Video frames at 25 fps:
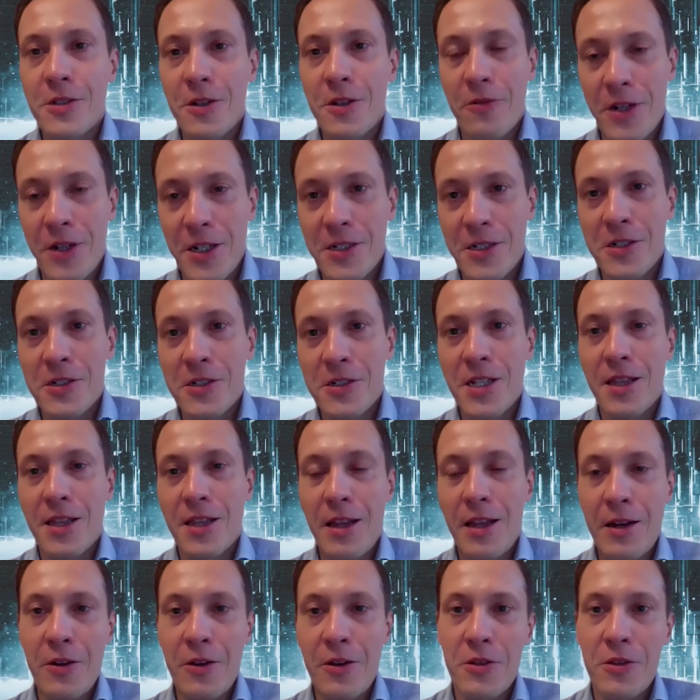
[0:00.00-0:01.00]
regions that
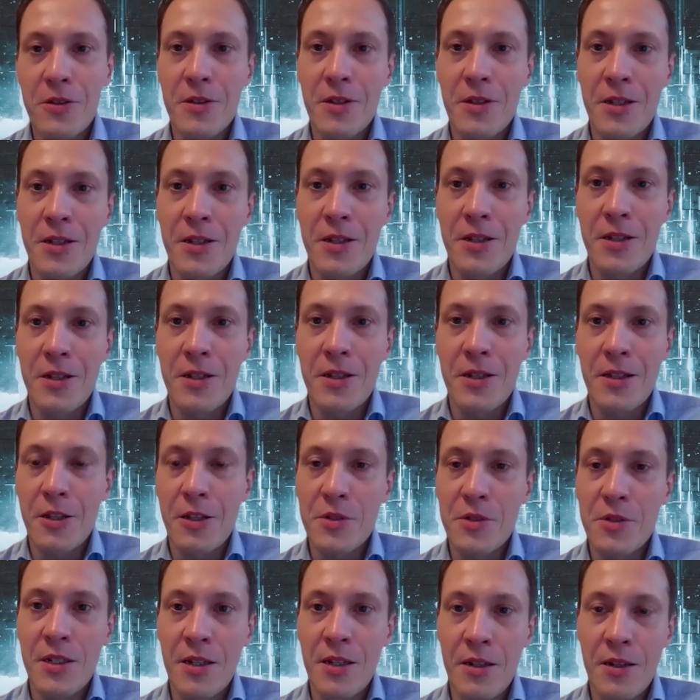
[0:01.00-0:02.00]
are not in
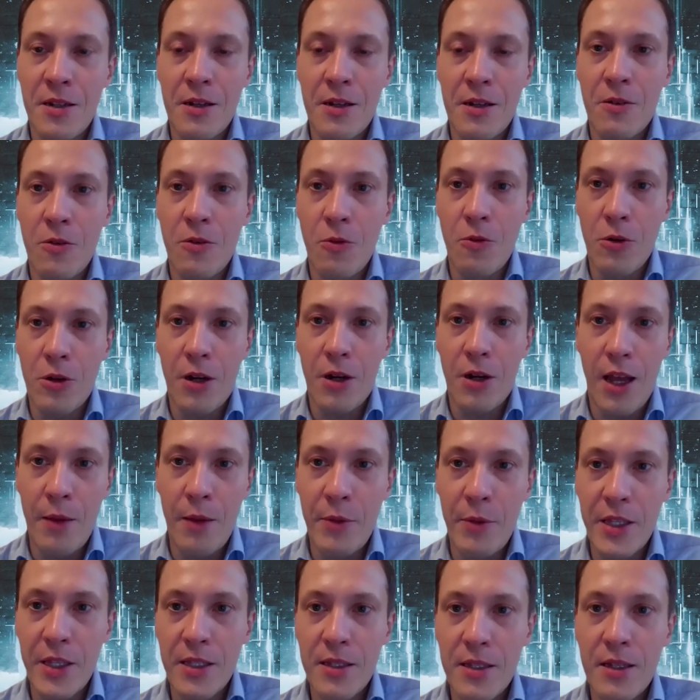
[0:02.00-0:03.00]
a cool
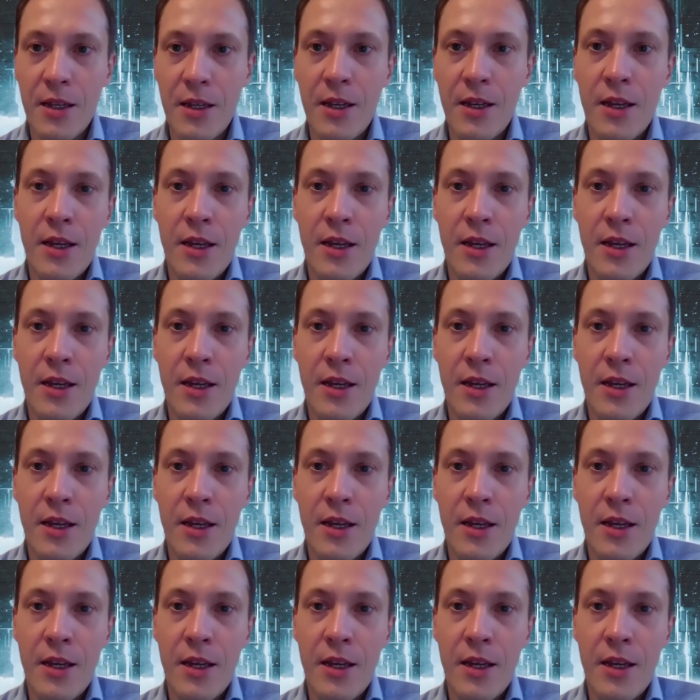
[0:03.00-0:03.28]
climate.